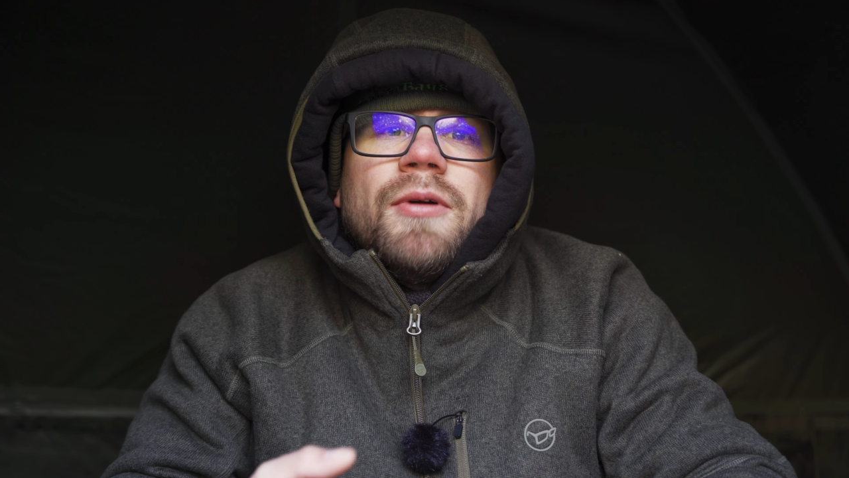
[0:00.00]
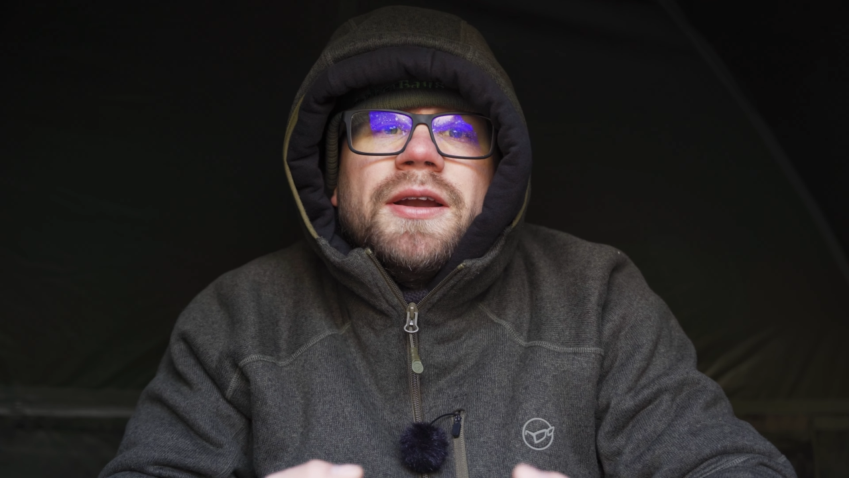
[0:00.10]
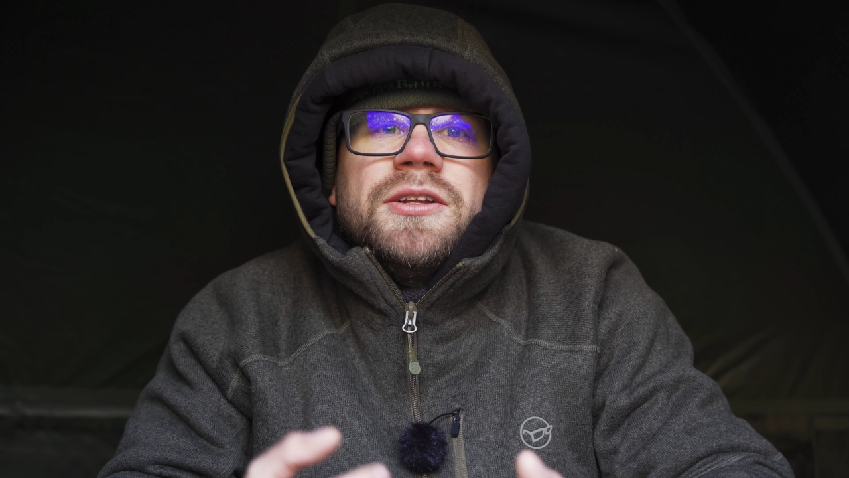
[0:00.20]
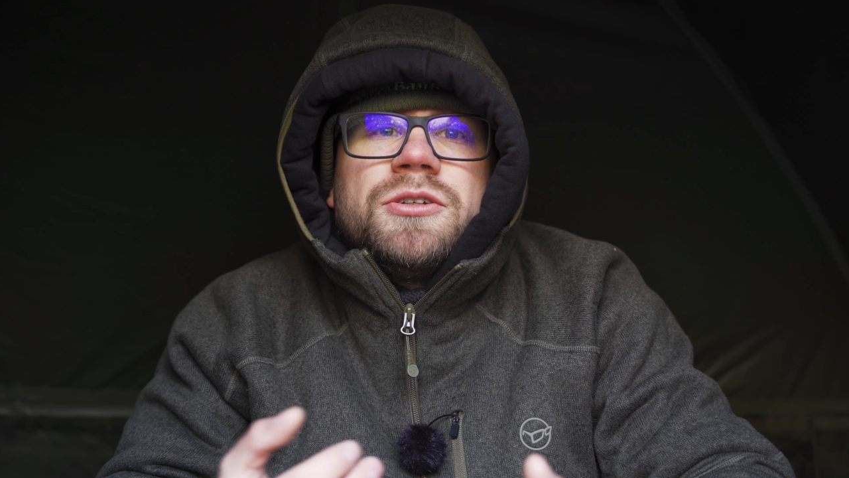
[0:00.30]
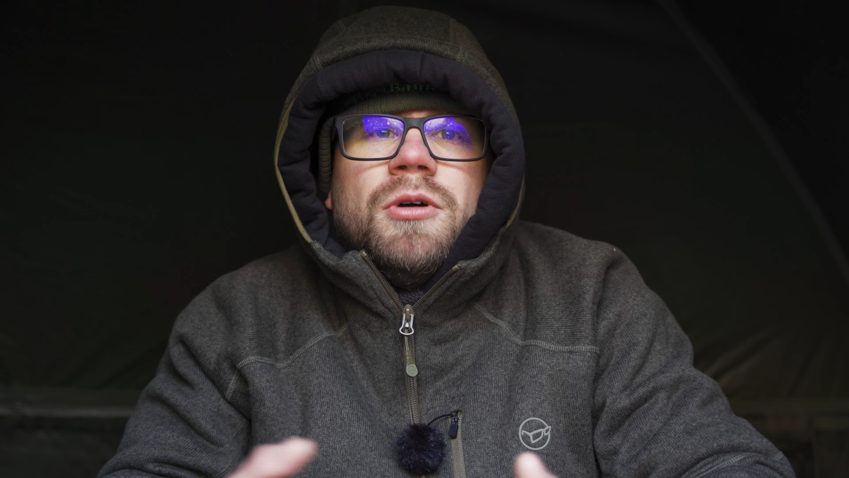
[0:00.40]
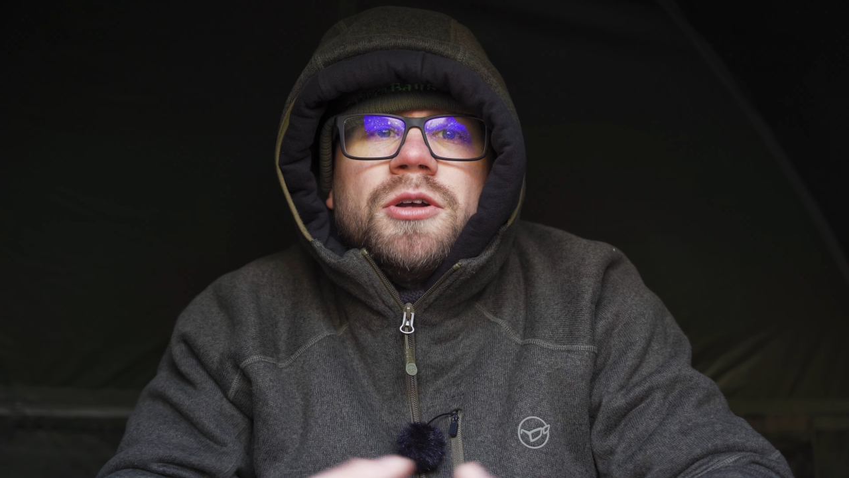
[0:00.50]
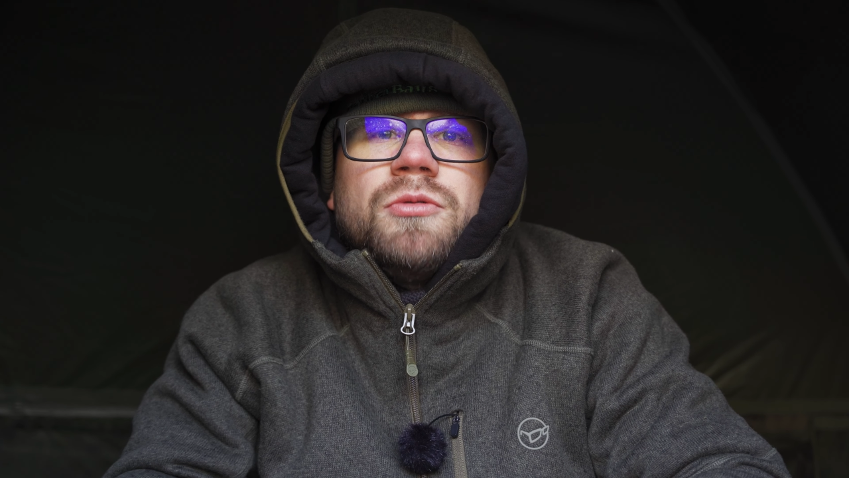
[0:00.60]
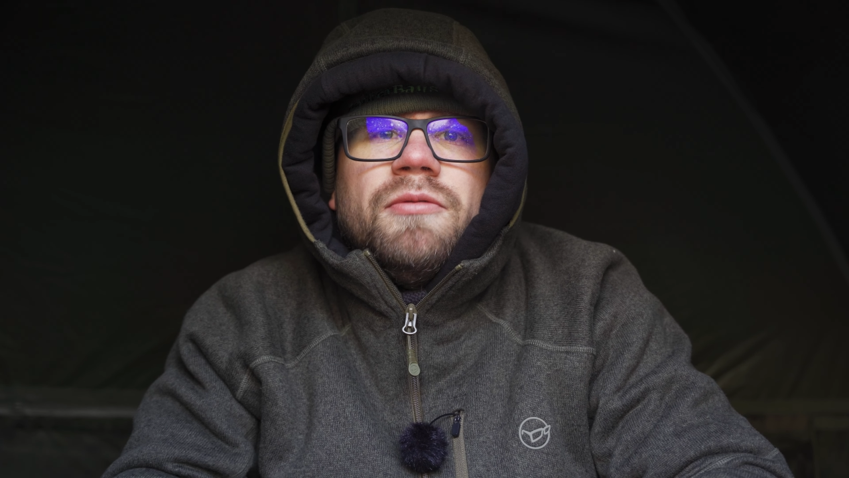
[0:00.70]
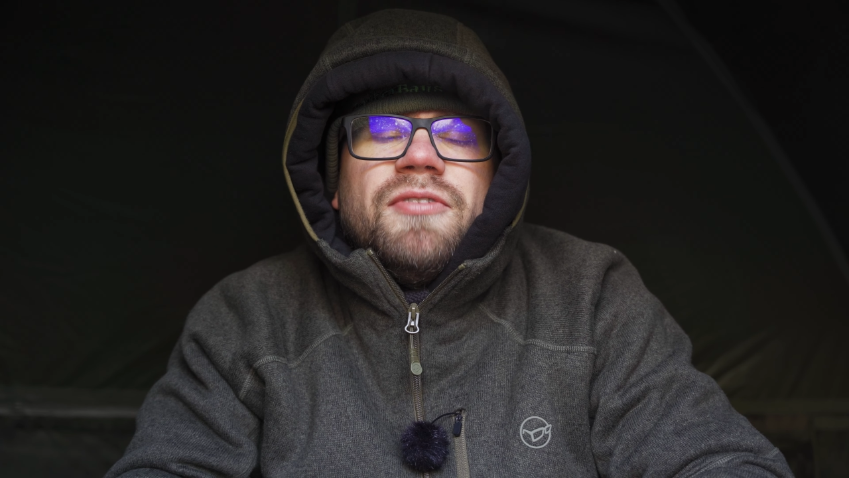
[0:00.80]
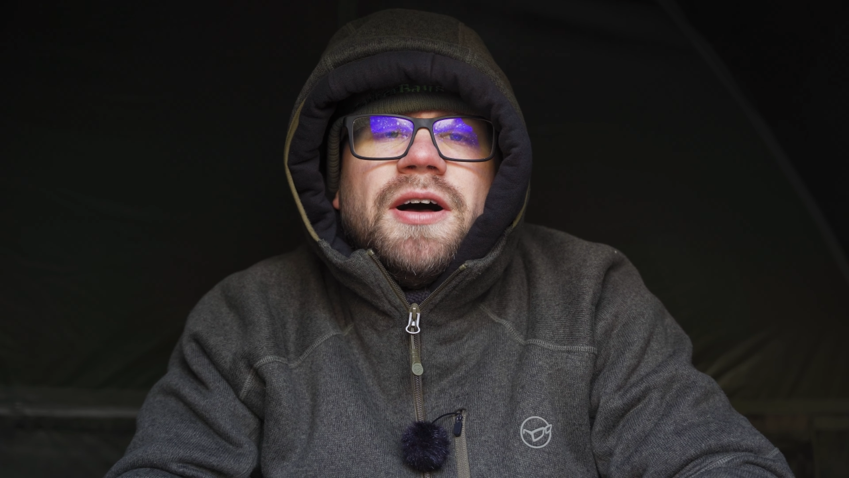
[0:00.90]
We're heading towards
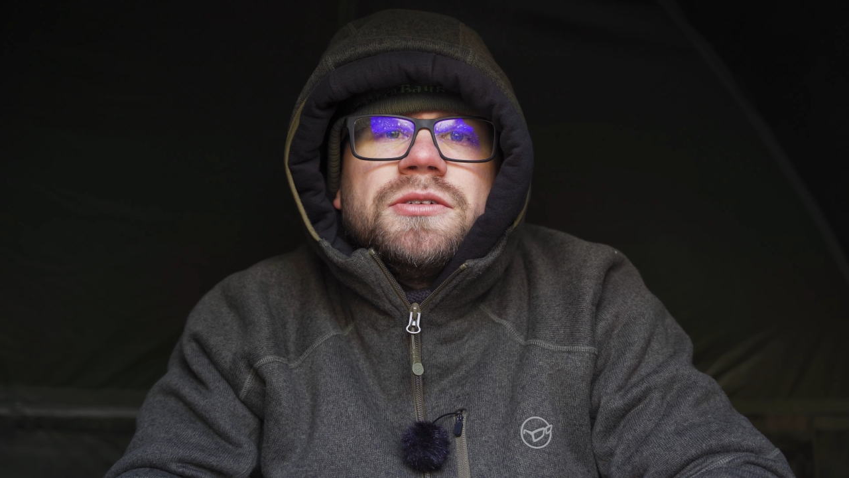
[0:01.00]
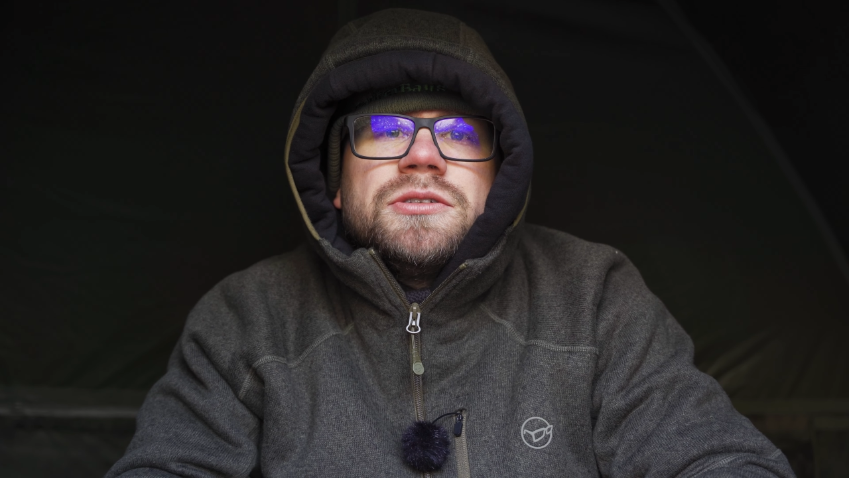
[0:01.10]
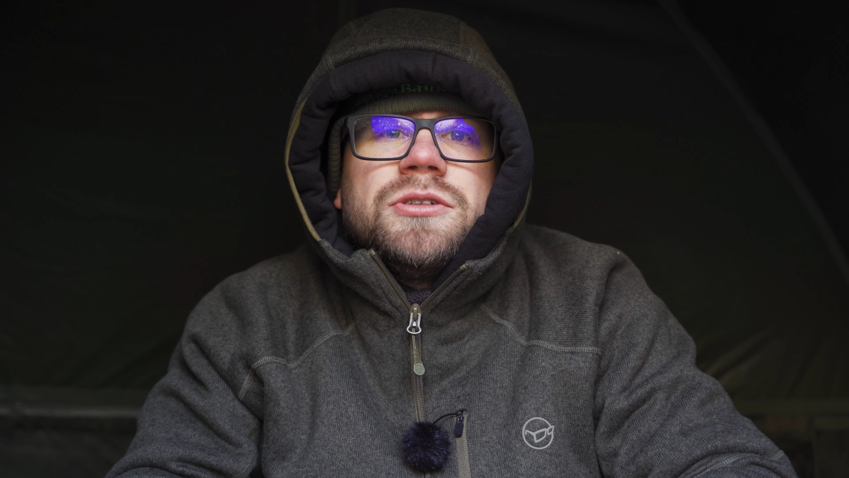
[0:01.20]
1,000